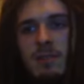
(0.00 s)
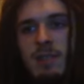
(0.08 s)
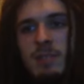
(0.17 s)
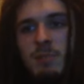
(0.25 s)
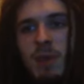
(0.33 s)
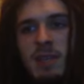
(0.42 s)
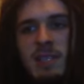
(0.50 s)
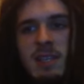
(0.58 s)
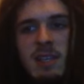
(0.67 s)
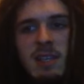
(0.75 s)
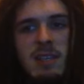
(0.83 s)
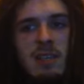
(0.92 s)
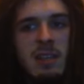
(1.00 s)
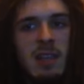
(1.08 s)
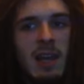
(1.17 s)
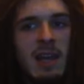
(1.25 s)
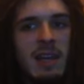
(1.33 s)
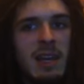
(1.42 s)
It's basically
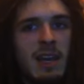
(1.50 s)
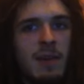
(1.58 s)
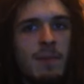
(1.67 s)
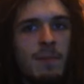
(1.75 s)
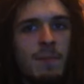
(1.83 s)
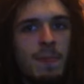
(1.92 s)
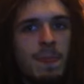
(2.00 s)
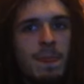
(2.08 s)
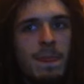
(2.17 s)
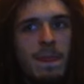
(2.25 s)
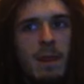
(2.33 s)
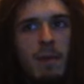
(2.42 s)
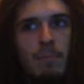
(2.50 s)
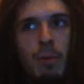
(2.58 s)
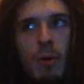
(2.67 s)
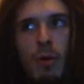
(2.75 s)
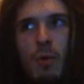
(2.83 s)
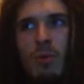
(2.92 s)
like a
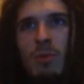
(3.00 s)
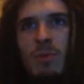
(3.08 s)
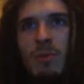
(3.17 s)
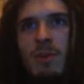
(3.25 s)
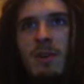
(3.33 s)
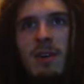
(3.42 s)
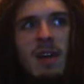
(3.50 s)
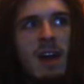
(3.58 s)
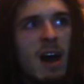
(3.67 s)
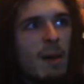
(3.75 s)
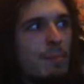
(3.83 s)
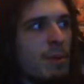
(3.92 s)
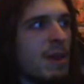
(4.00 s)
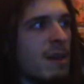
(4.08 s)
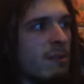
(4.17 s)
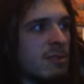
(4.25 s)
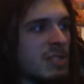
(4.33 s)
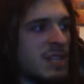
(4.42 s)
portal, a
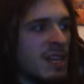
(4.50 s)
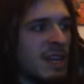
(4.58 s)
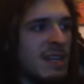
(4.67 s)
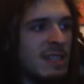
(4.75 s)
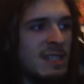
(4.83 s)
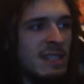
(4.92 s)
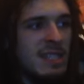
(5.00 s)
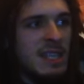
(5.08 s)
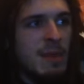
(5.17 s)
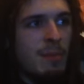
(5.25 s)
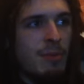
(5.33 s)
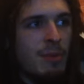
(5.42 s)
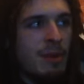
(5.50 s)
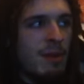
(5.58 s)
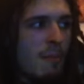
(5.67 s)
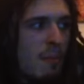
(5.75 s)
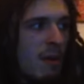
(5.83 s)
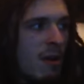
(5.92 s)
piercing, deep,
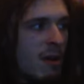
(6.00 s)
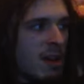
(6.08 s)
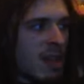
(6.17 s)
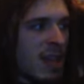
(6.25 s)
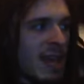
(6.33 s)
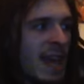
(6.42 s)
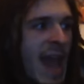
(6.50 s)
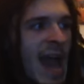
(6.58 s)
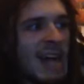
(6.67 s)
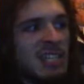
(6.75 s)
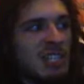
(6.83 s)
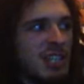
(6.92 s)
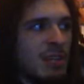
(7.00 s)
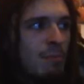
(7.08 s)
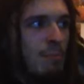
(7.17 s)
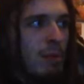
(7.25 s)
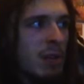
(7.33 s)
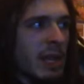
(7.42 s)
gashing
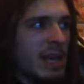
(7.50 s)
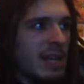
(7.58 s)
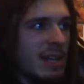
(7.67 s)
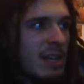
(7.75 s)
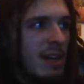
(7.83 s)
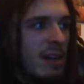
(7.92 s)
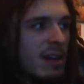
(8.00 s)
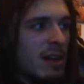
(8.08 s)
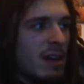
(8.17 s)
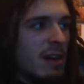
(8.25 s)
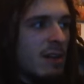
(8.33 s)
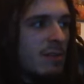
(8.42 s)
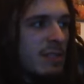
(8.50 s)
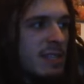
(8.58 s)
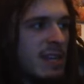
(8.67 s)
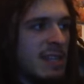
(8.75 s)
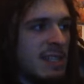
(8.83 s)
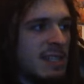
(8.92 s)
blade of
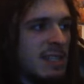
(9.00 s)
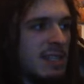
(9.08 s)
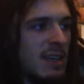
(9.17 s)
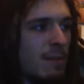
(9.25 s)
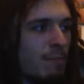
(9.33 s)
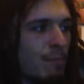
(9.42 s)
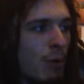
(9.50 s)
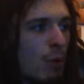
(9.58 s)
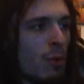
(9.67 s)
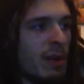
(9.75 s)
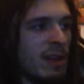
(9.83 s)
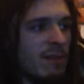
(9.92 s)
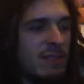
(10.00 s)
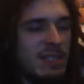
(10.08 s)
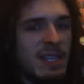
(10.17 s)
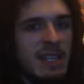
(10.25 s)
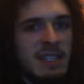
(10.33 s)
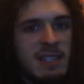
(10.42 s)
intensity, a point of
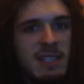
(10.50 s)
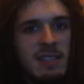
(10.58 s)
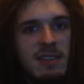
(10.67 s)
intensity,